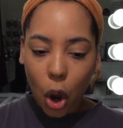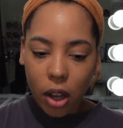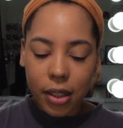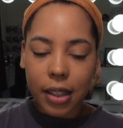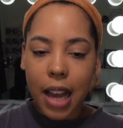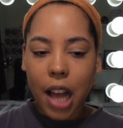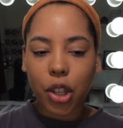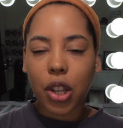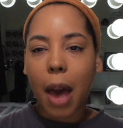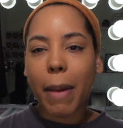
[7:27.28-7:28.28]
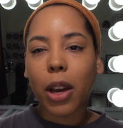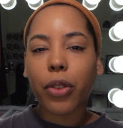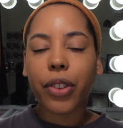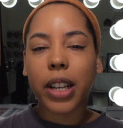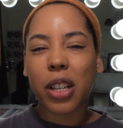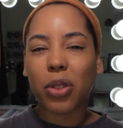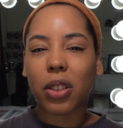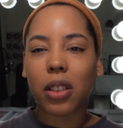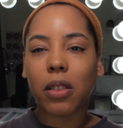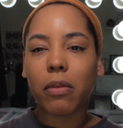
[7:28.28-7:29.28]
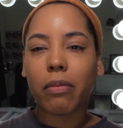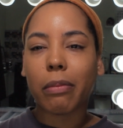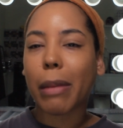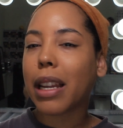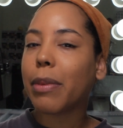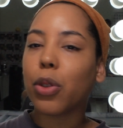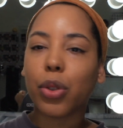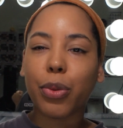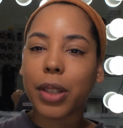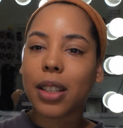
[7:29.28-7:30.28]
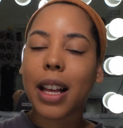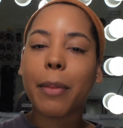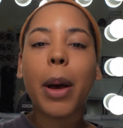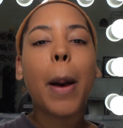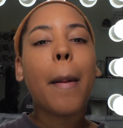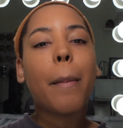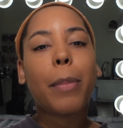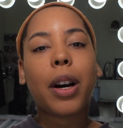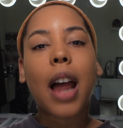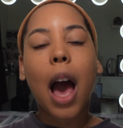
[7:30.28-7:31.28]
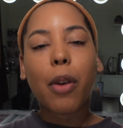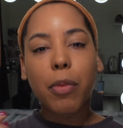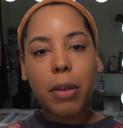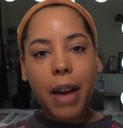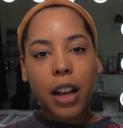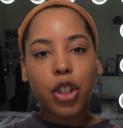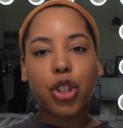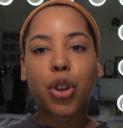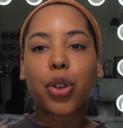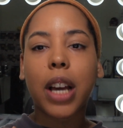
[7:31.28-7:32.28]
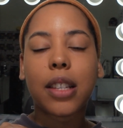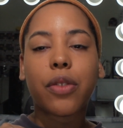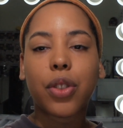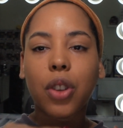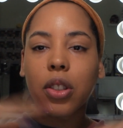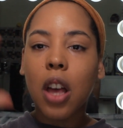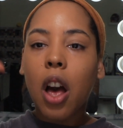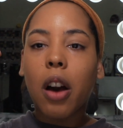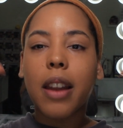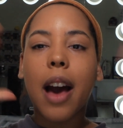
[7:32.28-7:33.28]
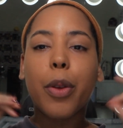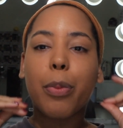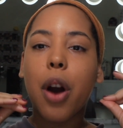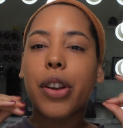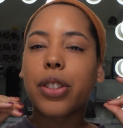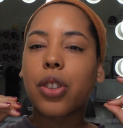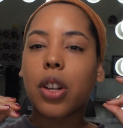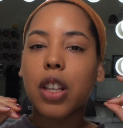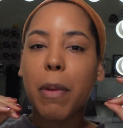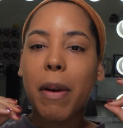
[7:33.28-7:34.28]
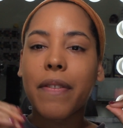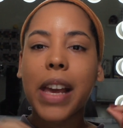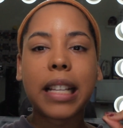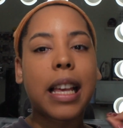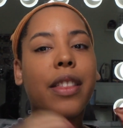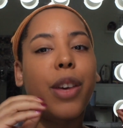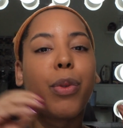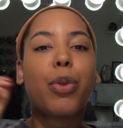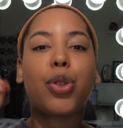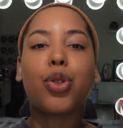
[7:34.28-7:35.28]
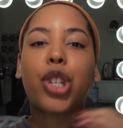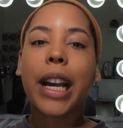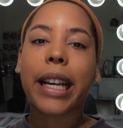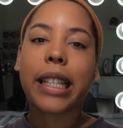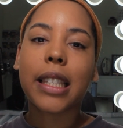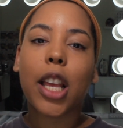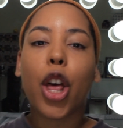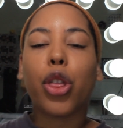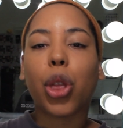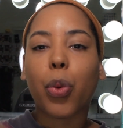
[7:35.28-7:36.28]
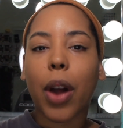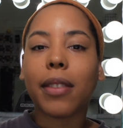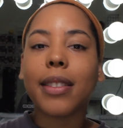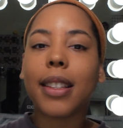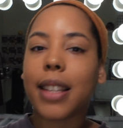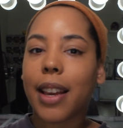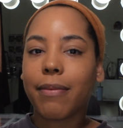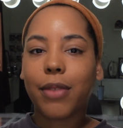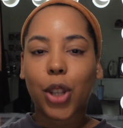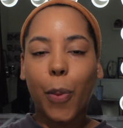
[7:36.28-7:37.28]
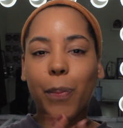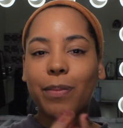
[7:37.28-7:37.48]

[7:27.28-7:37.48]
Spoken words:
snatched. I might go for a natural look. Might not be doing too much glam. But I will be back to show you guys the results on how the products look on top of my face, and then we will do check-ins throughout the day. So